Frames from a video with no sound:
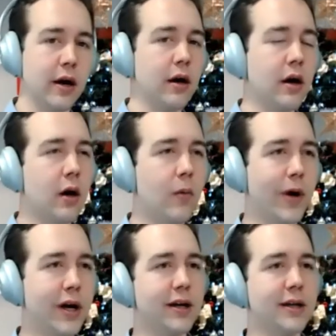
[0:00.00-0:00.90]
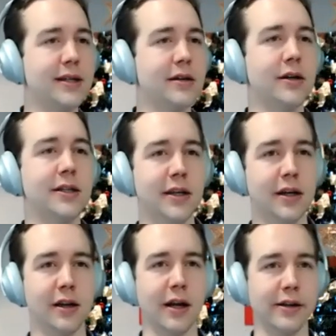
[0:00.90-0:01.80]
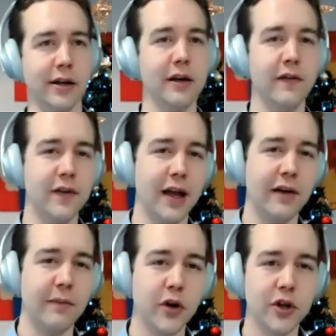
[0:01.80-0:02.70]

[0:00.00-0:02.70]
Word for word: Uh, when can i start seeing that like if they have